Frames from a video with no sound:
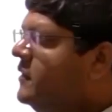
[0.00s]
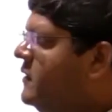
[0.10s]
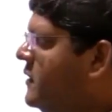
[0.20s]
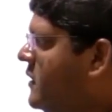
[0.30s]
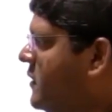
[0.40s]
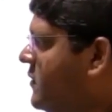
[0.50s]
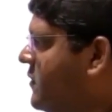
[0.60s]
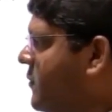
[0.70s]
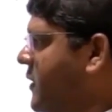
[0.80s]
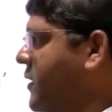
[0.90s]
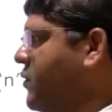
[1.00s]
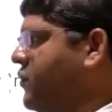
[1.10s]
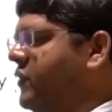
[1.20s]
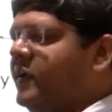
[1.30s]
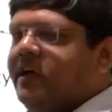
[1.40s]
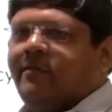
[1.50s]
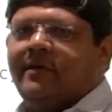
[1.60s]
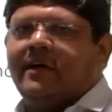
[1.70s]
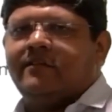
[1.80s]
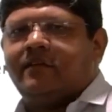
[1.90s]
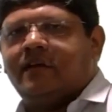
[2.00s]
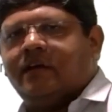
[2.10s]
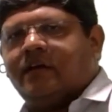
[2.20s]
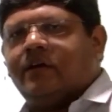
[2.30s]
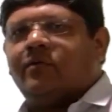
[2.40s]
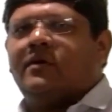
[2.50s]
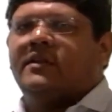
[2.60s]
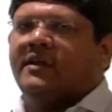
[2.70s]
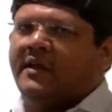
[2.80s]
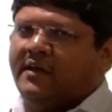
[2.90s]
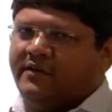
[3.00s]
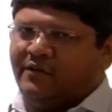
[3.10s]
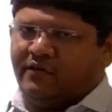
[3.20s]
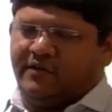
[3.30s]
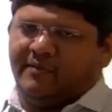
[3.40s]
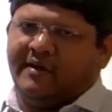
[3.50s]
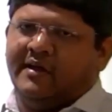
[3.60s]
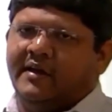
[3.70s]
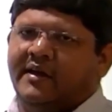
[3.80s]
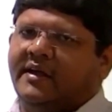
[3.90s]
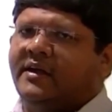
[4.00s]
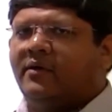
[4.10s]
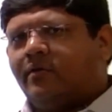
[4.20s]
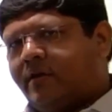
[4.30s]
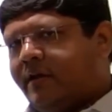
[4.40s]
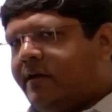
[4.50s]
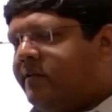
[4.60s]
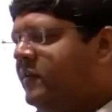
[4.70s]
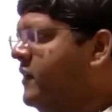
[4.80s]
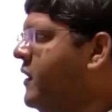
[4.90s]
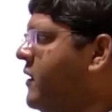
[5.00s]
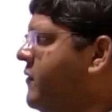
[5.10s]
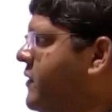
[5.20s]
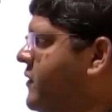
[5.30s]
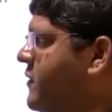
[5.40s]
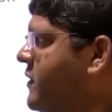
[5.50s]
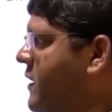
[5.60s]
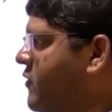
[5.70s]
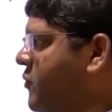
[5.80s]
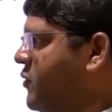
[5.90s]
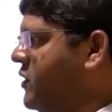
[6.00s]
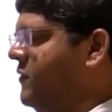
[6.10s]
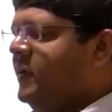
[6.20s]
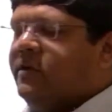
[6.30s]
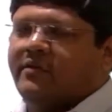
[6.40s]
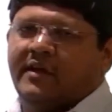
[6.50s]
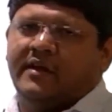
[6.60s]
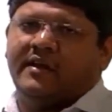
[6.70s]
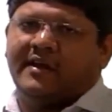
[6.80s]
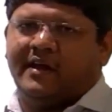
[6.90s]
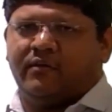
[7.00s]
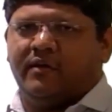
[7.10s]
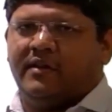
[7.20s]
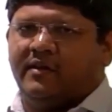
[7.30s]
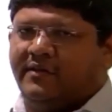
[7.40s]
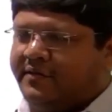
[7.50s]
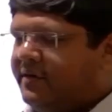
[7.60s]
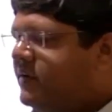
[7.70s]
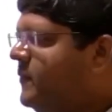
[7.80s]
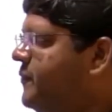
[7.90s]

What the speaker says: the similar question can be asked related to other energy concept, kinetic and total energy. We just have to put the values and calculate the result.